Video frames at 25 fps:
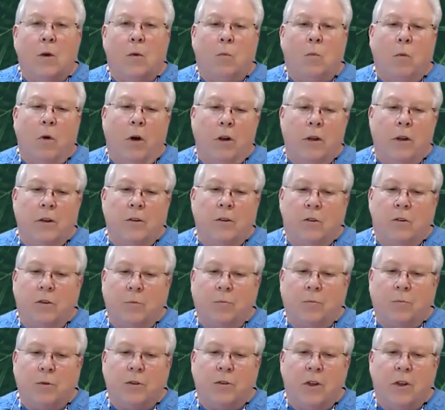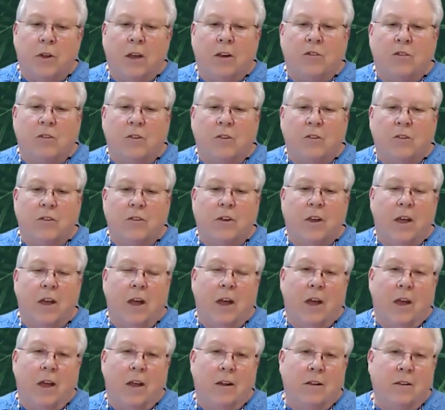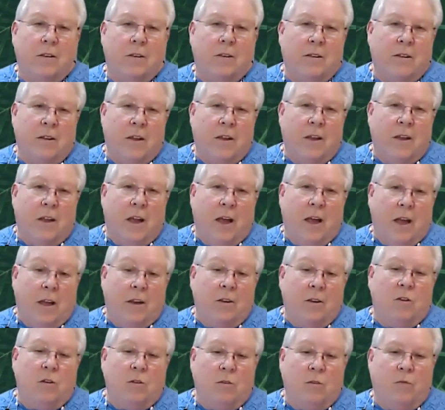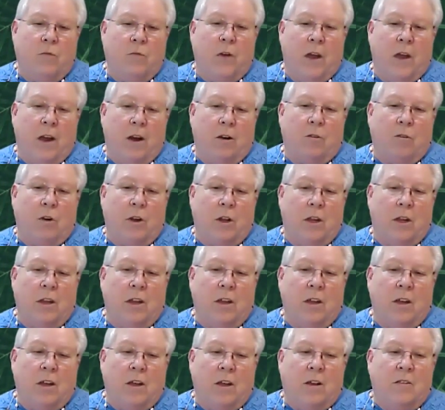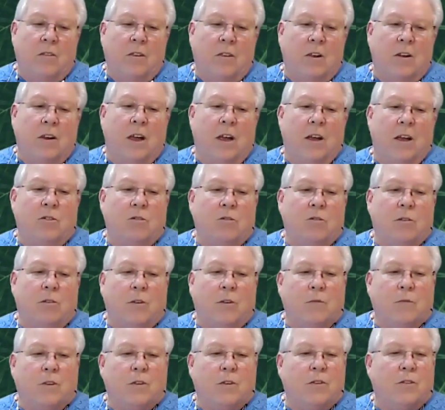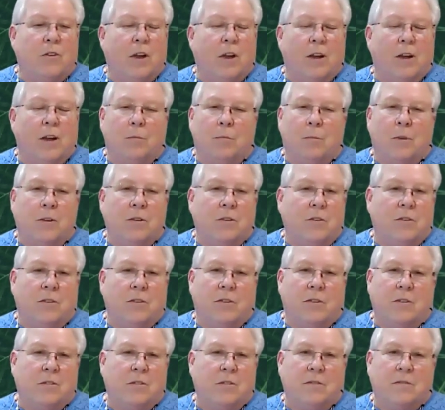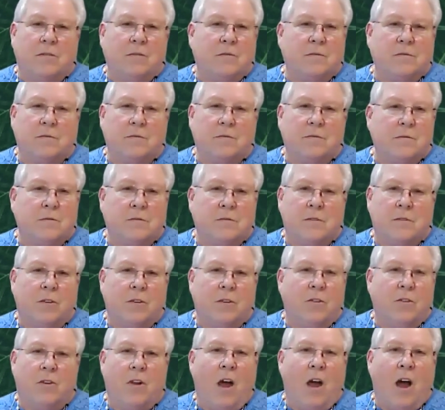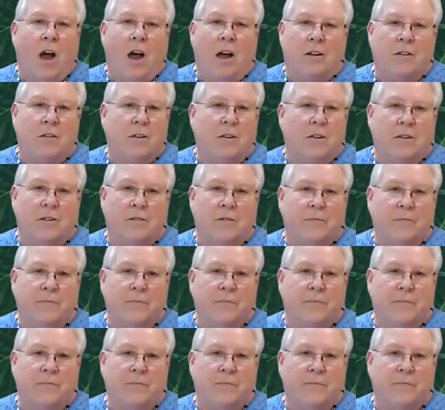While interpretations can and do vary, the nature of the statements does not.